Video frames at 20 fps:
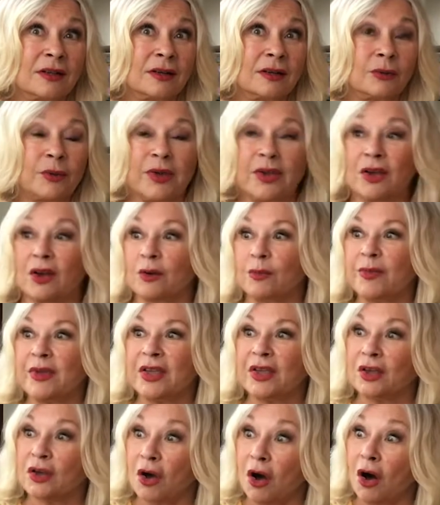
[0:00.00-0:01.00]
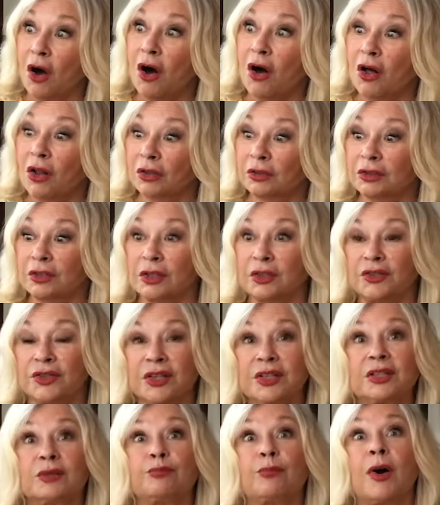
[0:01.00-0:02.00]
We are being called to
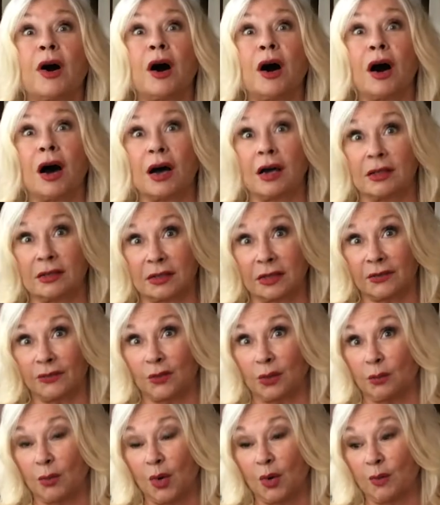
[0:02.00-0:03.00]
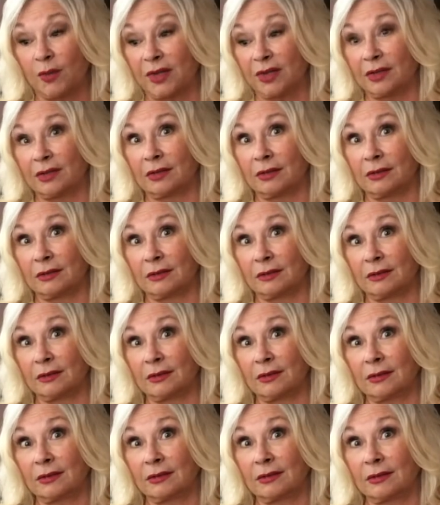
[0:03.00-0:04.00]
just pause for a moment.
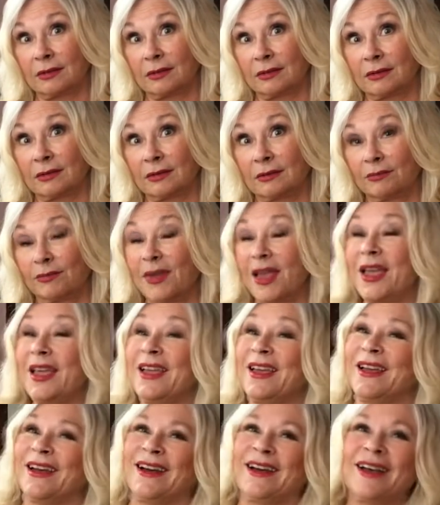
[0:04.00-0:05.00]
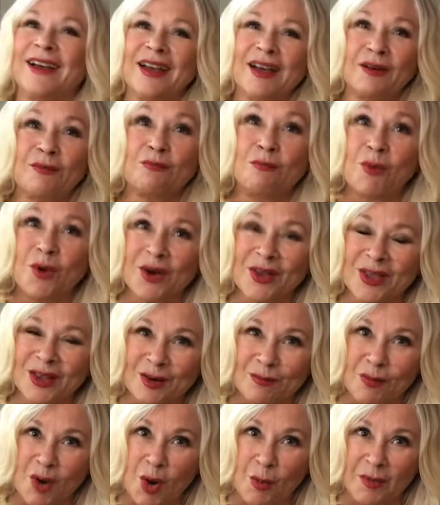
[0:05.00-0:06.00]
Maybe more than
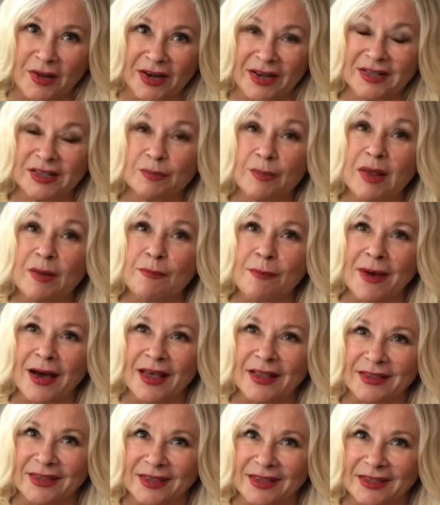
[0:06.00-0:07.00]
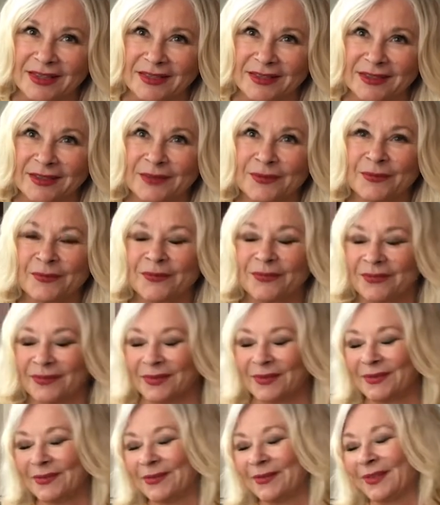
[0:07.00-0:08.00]
a moment. It's been months.
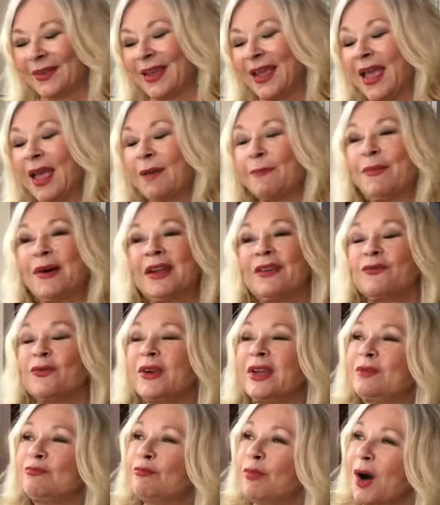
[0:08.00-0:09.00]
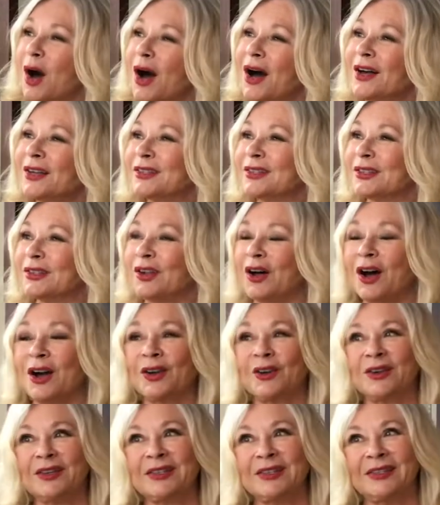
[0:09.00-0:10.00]
But if we had paused
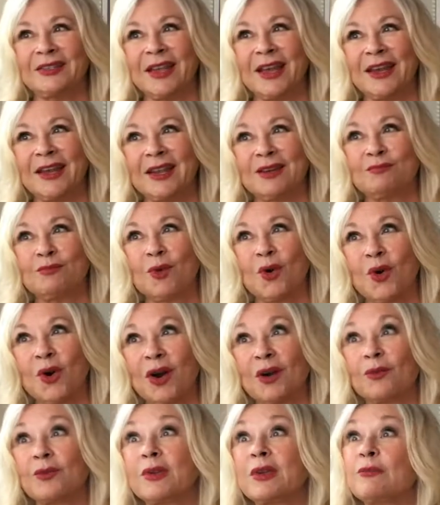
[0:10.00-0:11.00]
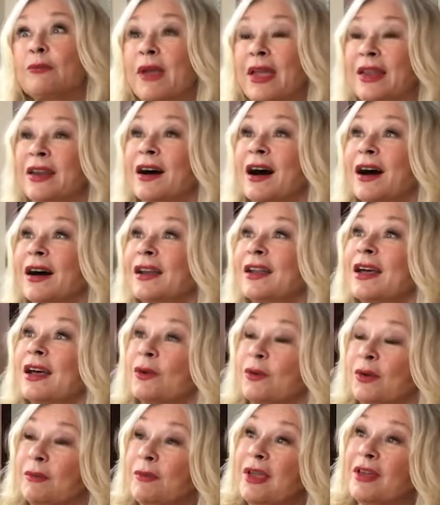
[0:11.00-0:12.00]
longer and stayed in more, we may
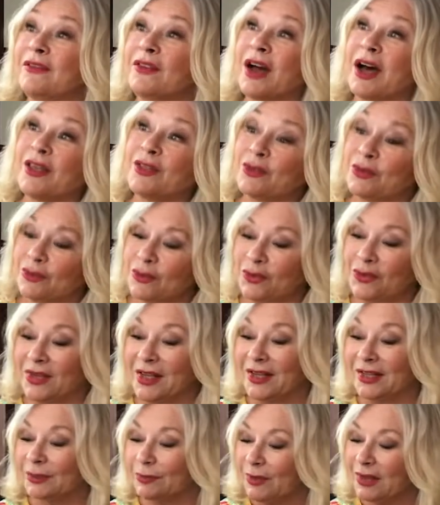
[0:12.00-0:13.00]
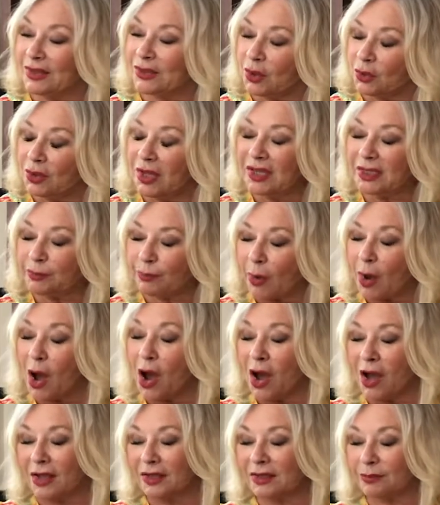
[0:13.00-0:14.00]
have gotten through this. But so let's
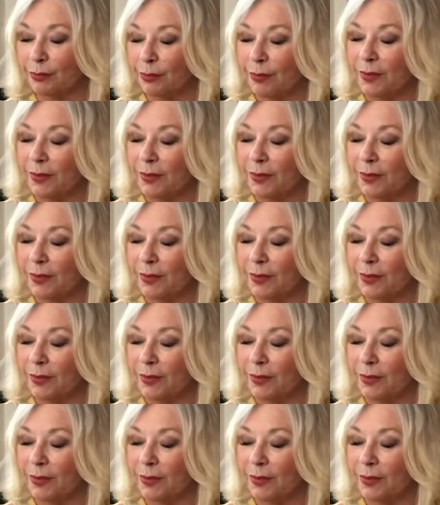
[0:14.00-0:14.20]
pause.